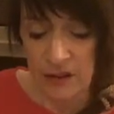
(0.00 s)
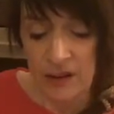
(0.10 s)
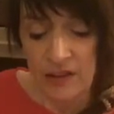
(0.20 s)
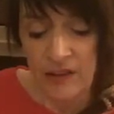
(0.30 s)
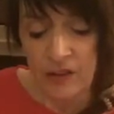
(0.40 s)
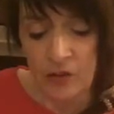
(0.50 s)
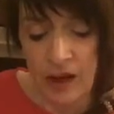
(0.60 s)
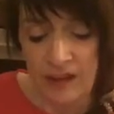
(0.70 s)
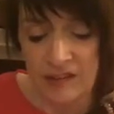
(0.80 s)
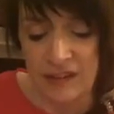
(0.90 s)
Then the
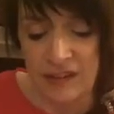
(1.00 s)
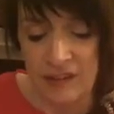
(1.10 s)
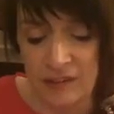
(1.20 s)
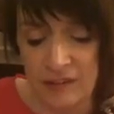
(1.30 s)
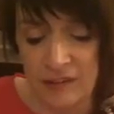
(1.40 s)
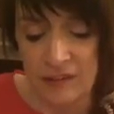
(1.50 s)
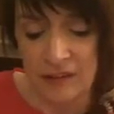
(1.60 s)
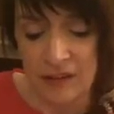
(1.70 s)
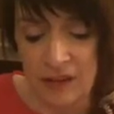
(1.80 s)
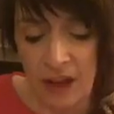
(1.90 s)
grandees
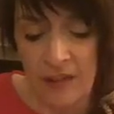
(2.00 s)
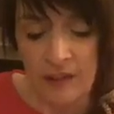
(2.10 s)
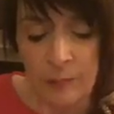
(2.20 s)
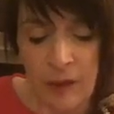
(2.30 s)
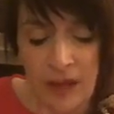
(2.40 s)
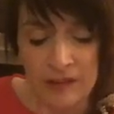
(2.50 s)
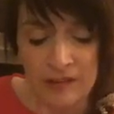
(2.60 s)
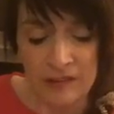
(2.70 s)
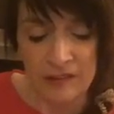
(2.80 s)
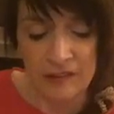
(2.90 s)
and the
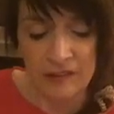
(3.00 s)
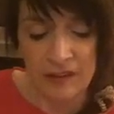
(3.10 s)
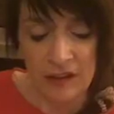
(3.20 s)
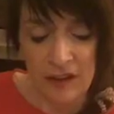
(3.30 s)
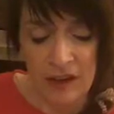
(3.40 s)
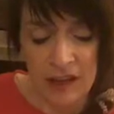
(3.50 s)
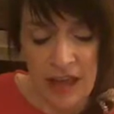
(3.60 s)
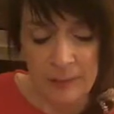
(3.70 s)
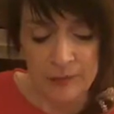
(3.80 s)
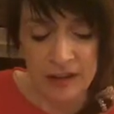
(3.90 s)
dependents
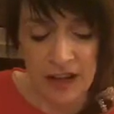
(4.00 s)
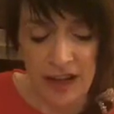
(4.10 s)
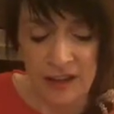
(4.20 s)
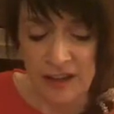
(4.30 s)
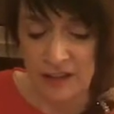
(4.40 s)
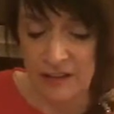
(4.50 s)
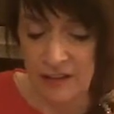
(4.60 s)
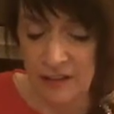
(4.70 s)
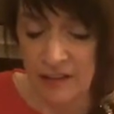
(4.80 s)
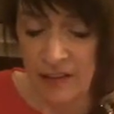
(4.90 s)
came to Khalid
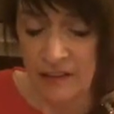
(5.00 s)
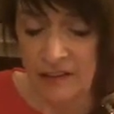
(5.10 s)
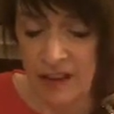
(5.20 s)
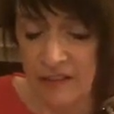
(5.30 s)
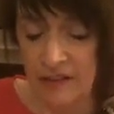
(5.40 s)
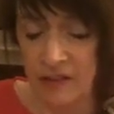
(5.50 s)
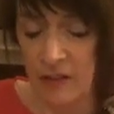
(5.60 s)
and said,